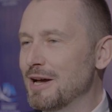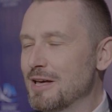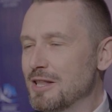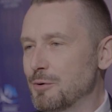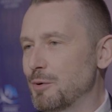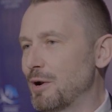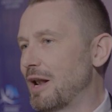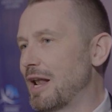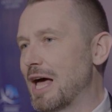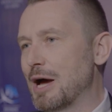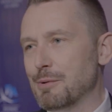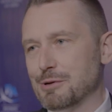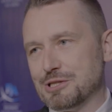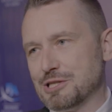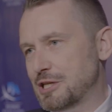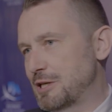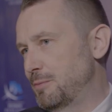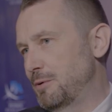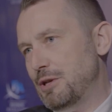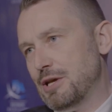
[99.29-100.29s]
that will allow us
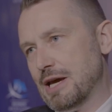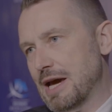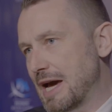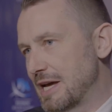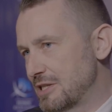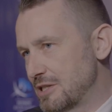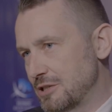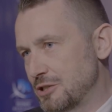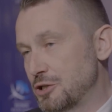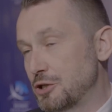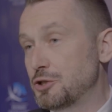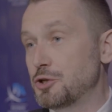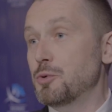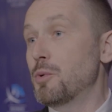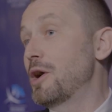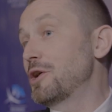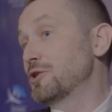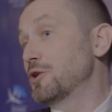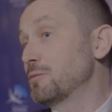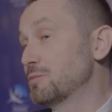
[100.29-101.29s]
to communicate and to do
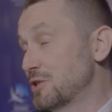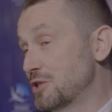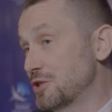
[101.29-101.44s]
our jobs